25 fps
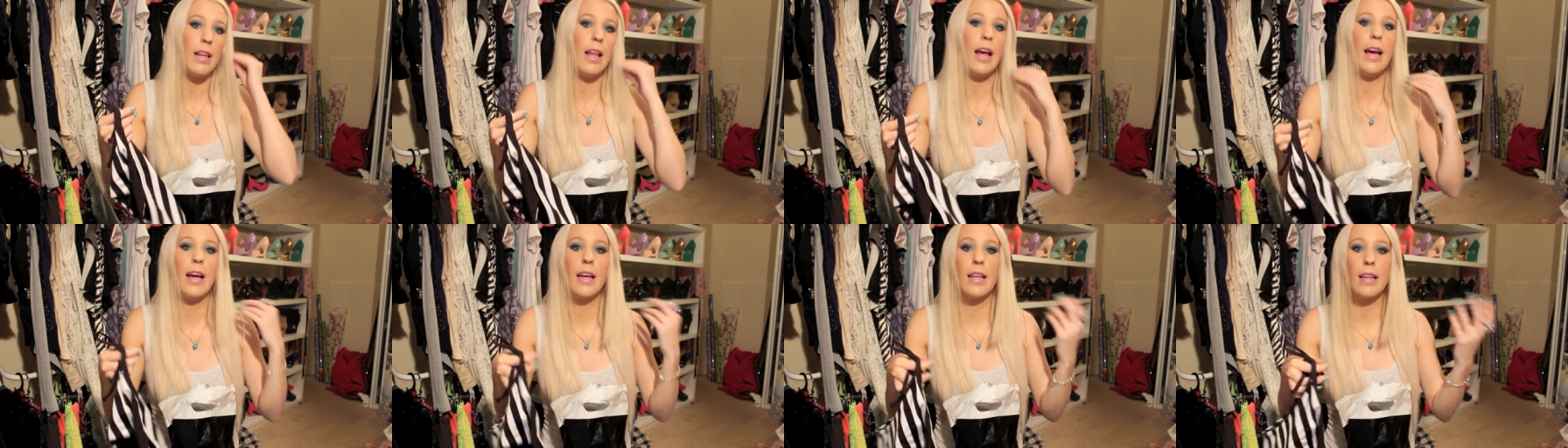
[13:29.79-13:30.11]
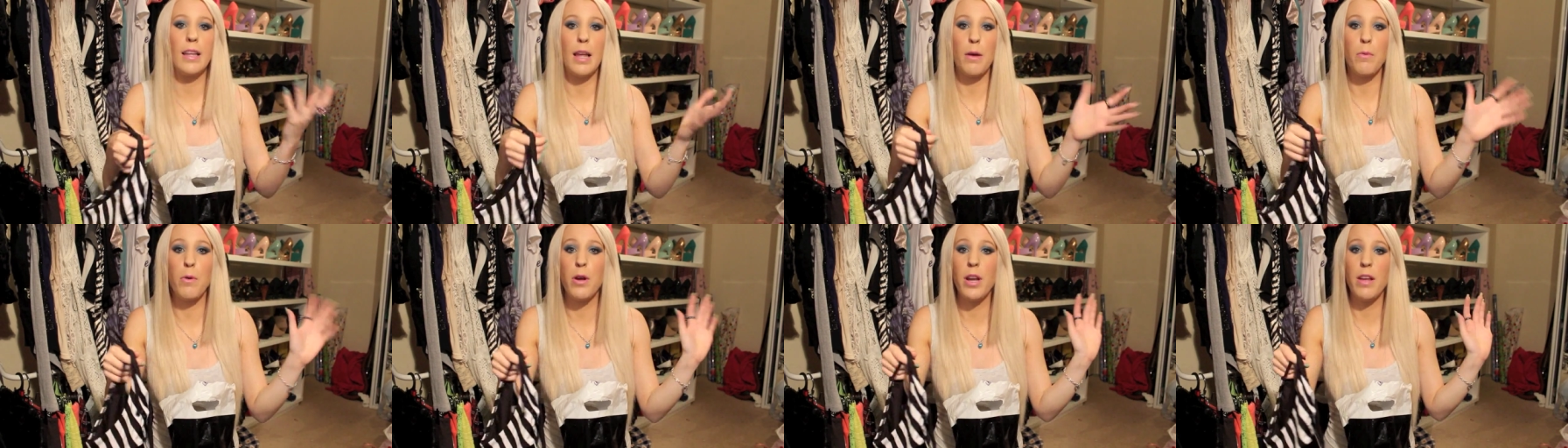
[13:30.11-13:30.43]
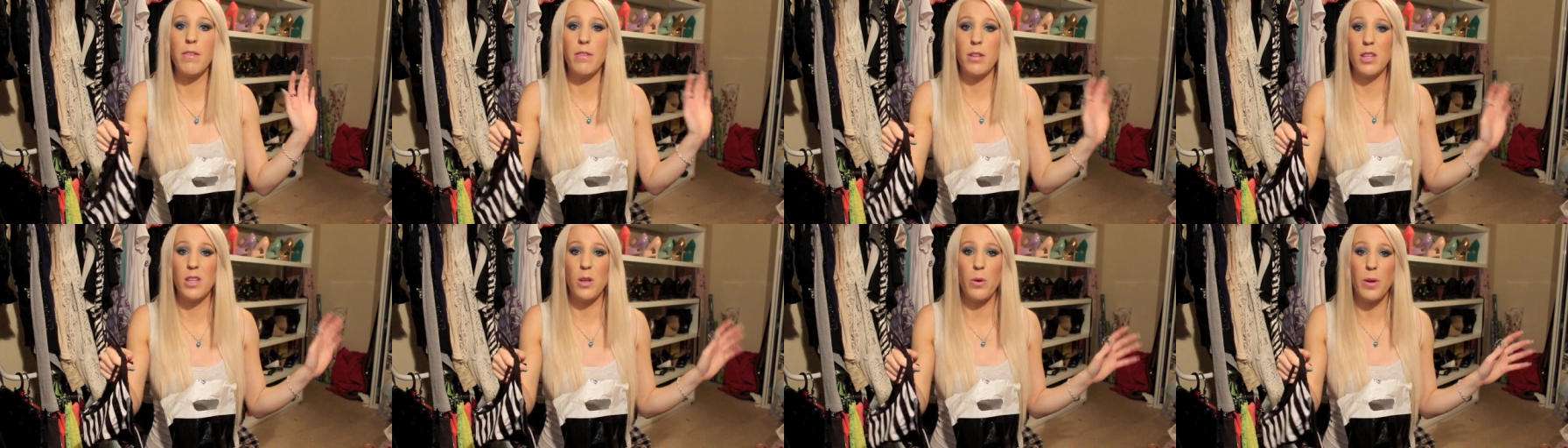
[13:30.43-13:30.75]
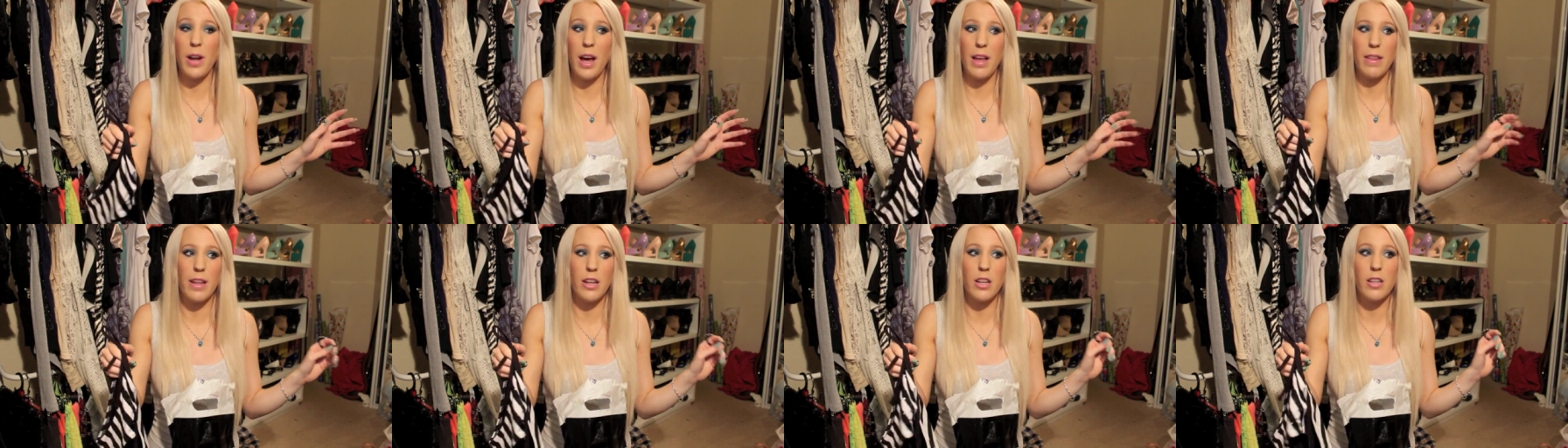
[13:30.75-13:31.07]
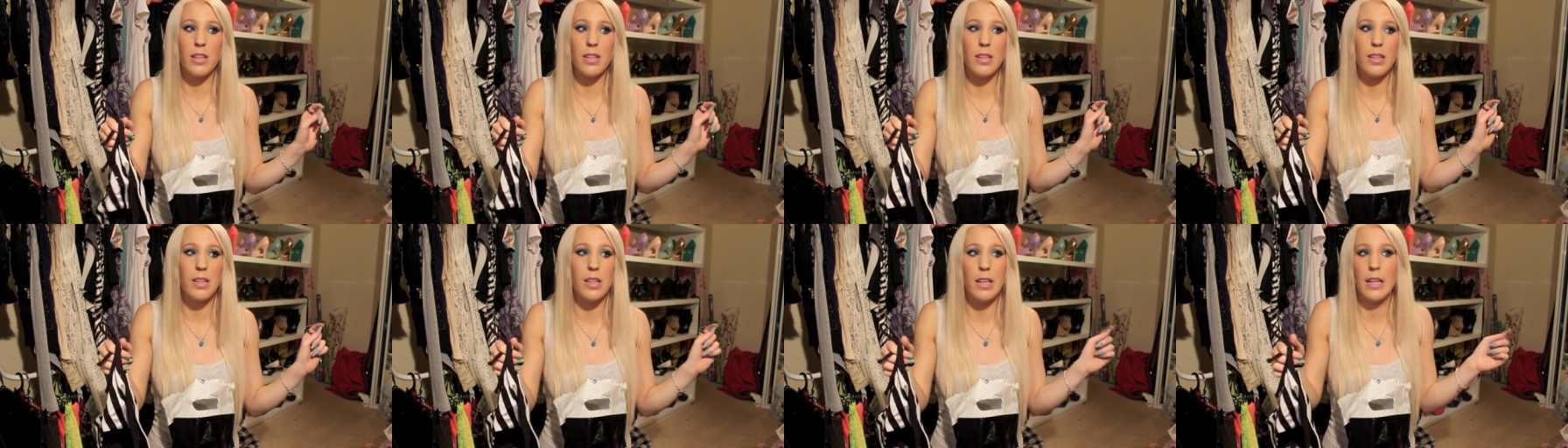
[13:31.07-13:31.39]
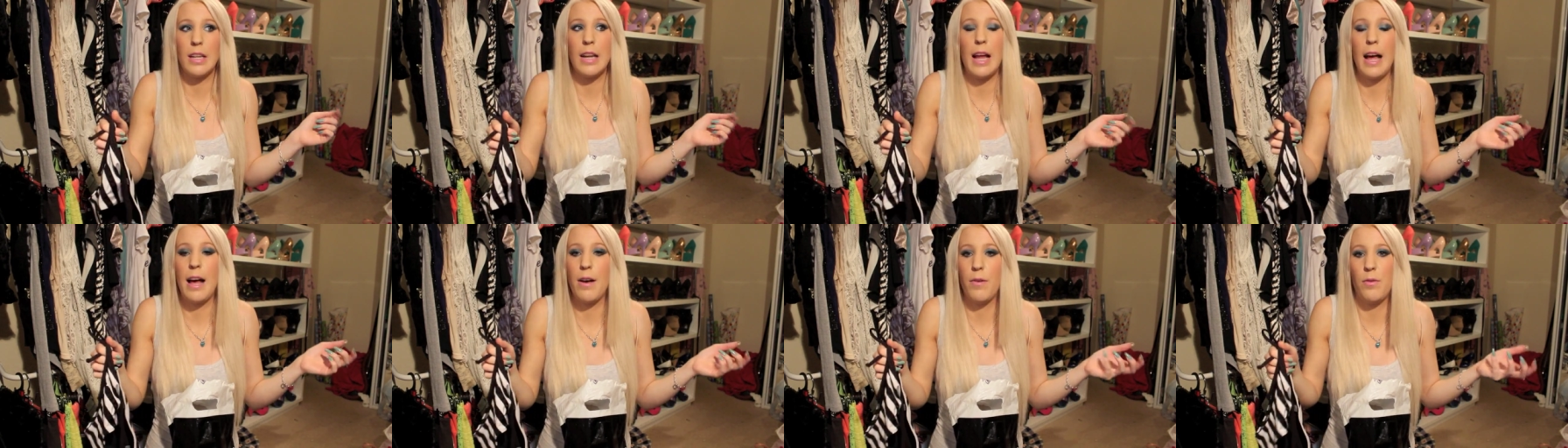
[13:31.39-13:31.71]
Like they weren't even sold out. They just
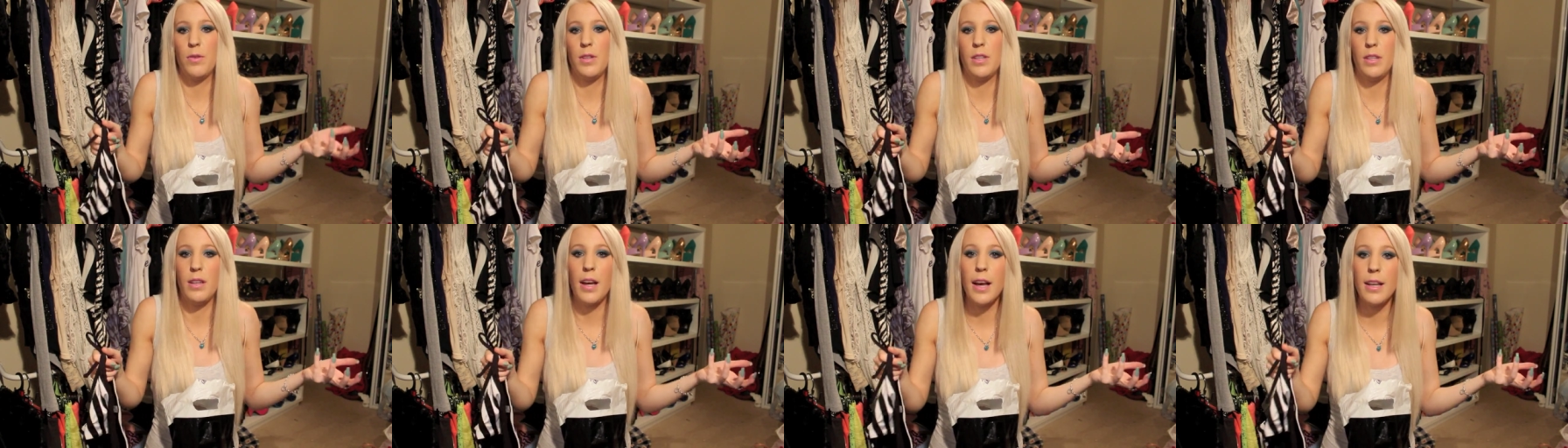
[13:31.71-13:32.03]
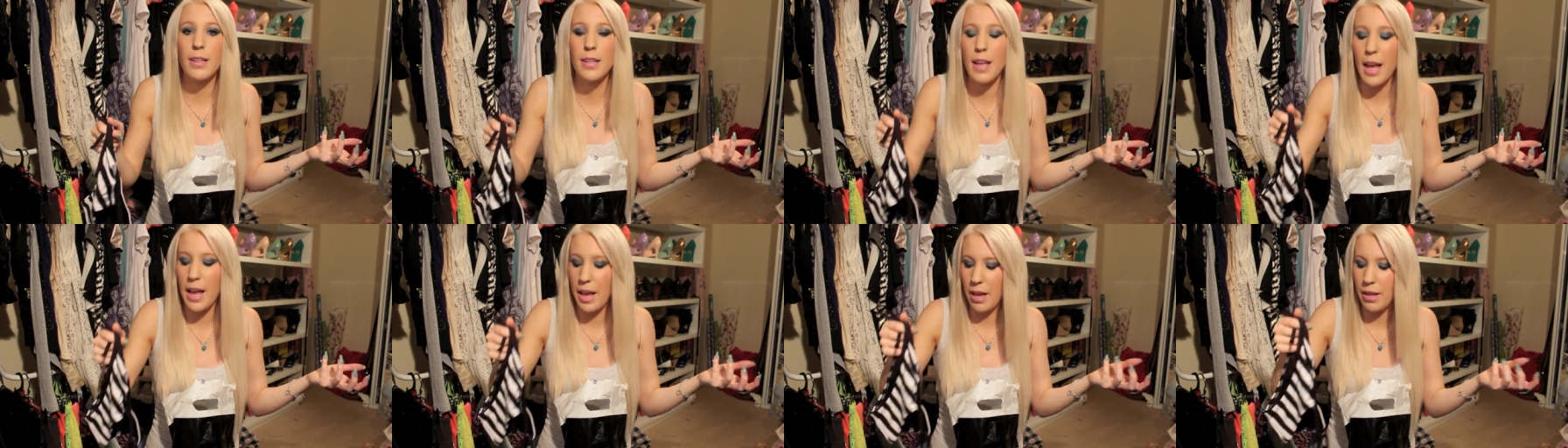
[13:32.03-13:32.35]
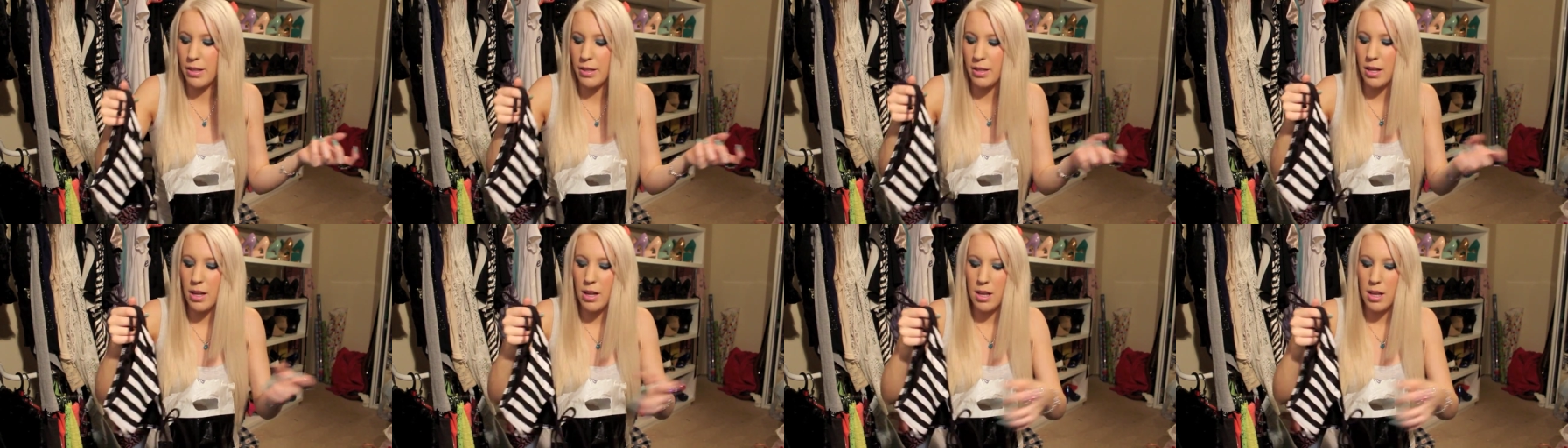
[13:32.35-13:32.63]
didn't have size 8s.